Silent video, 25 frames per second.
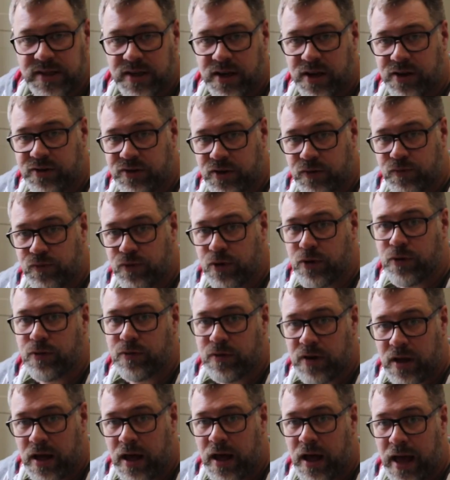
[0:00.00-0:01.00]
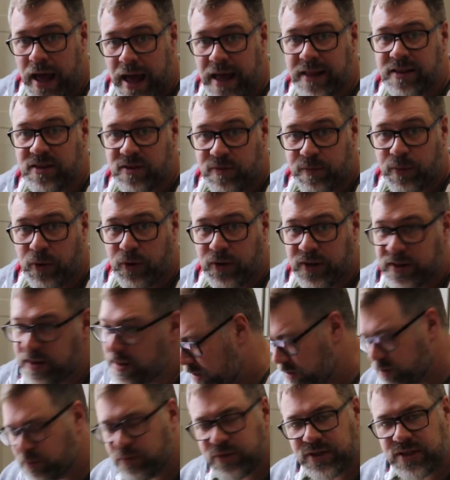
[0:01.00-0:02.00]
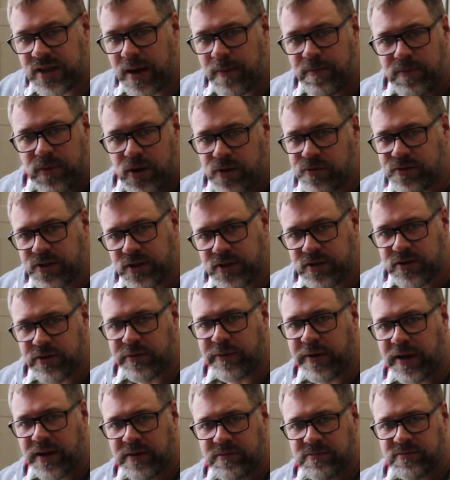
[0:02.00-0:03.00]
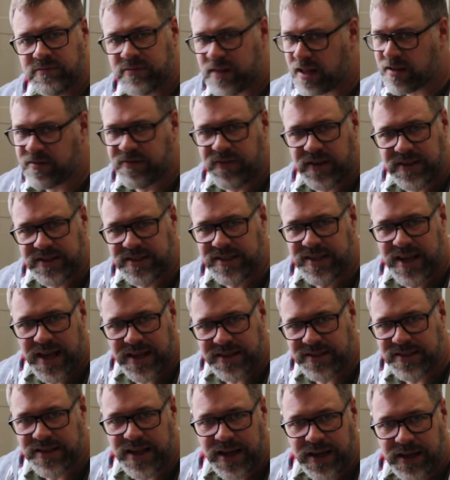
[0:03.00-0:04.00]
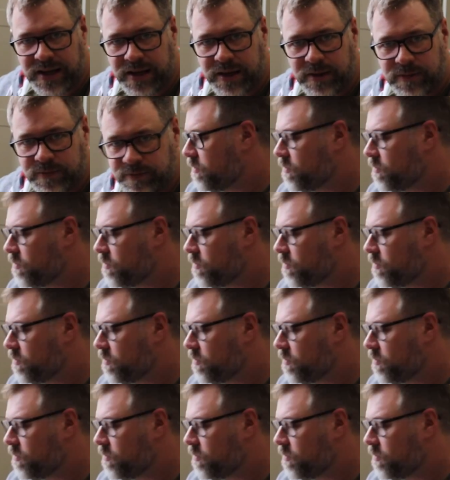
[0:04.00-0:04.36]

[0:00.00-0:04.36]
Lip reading: it as a Roon endpoint and will send music to it. That's fantastic.